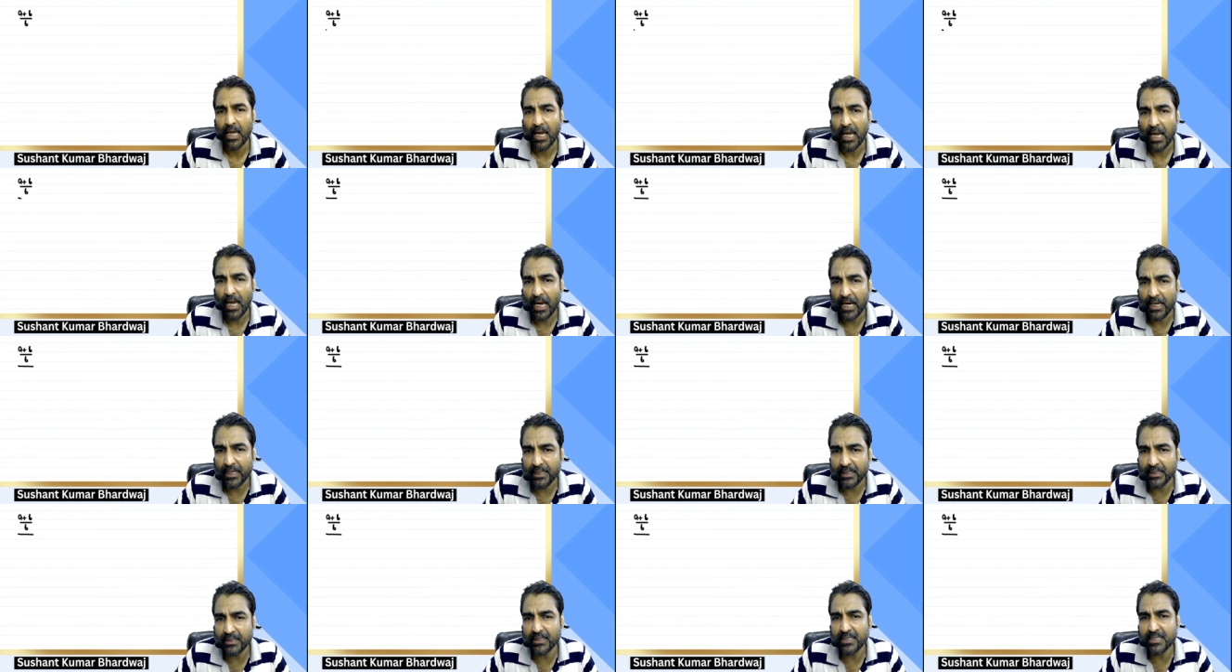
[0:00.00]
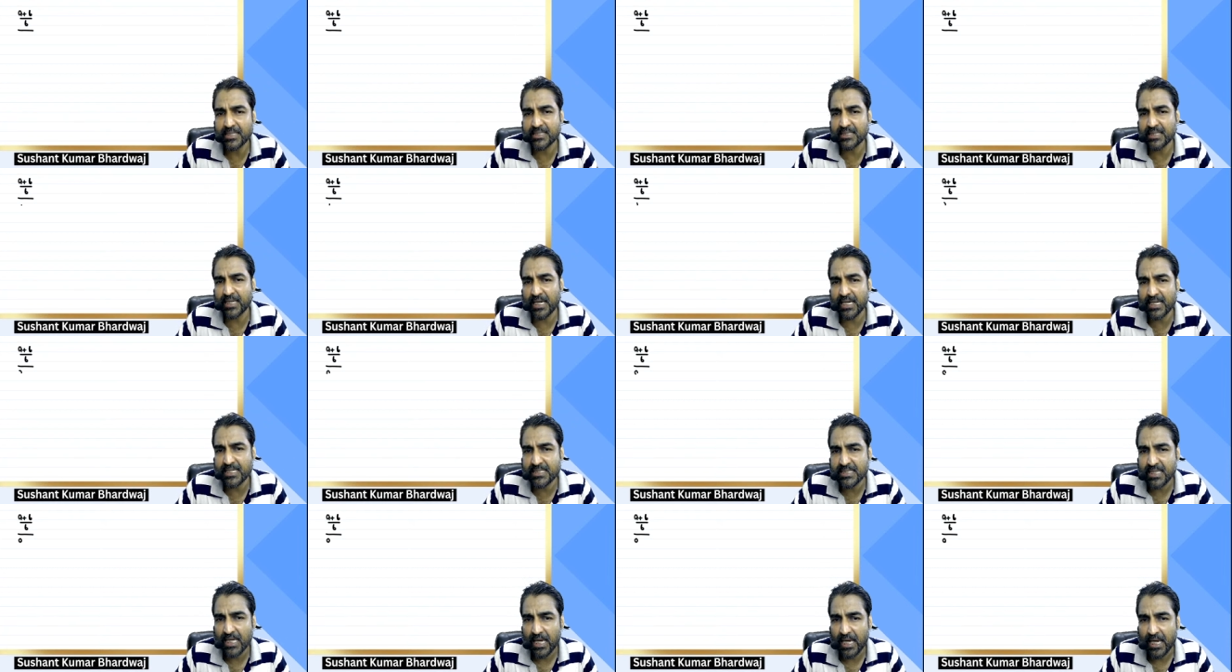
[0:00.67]
and in this
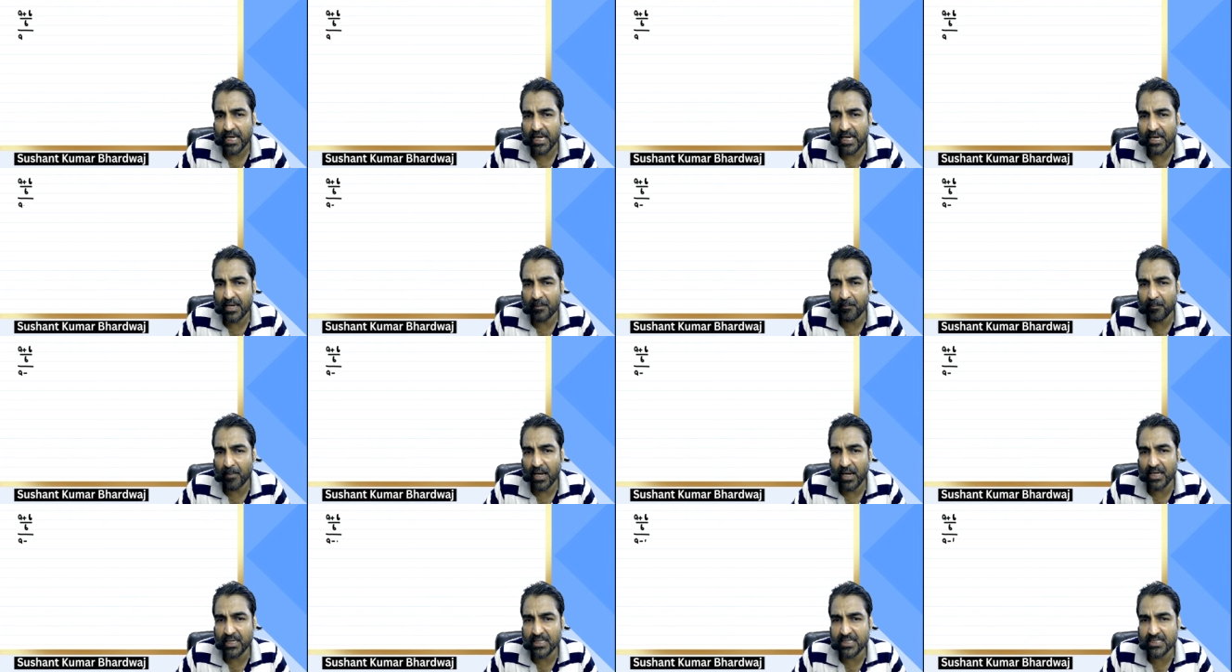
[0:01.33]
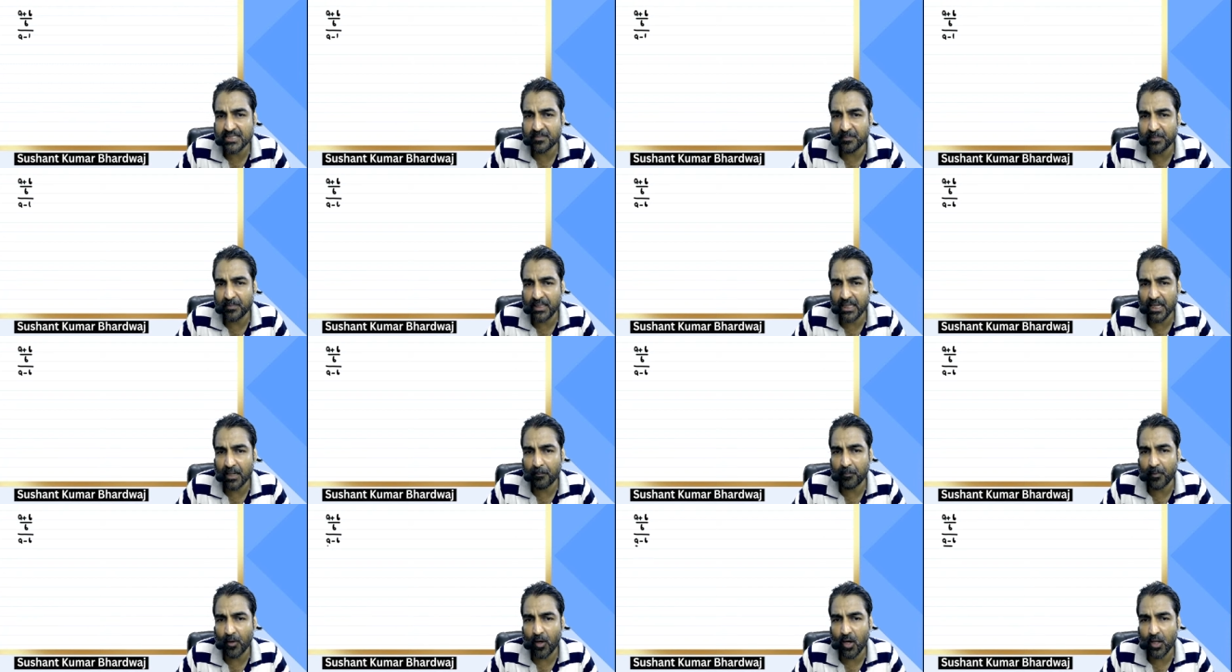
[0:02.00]
case A minus B
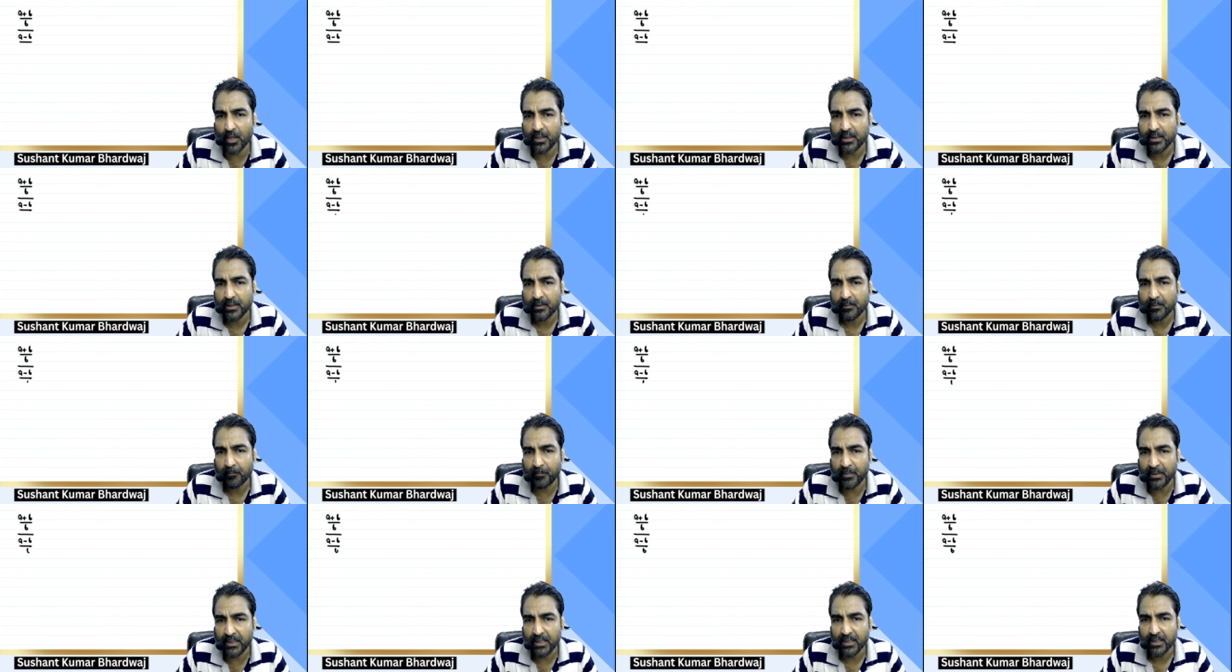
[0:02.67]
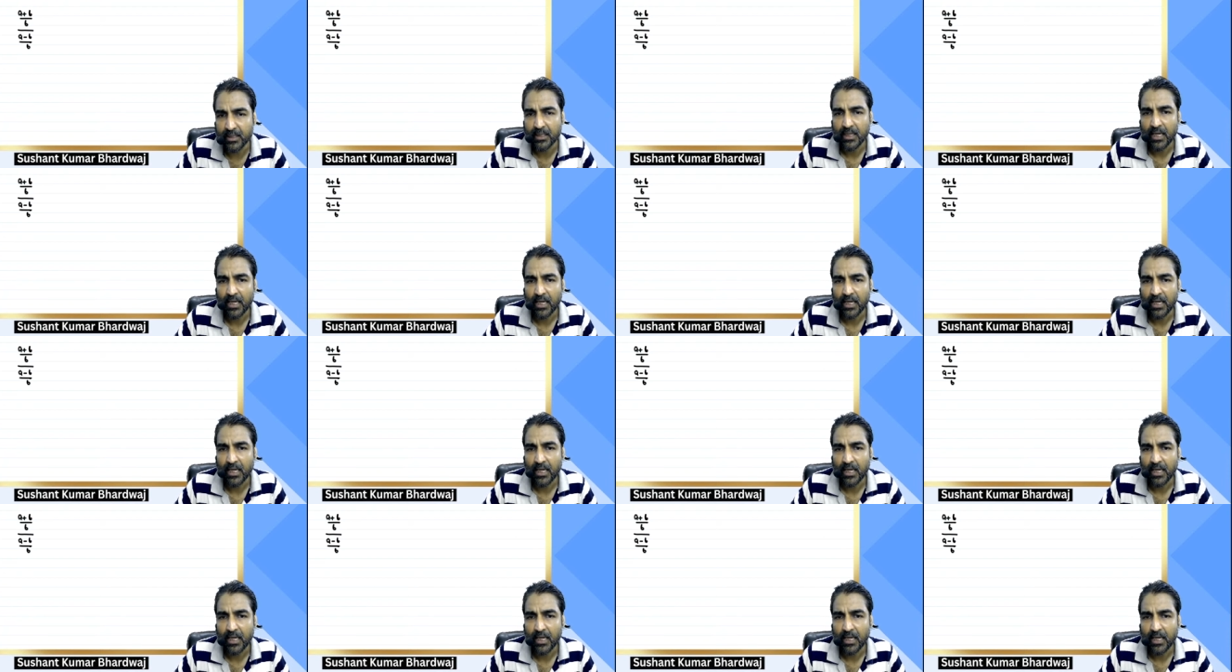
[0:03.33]
upon B,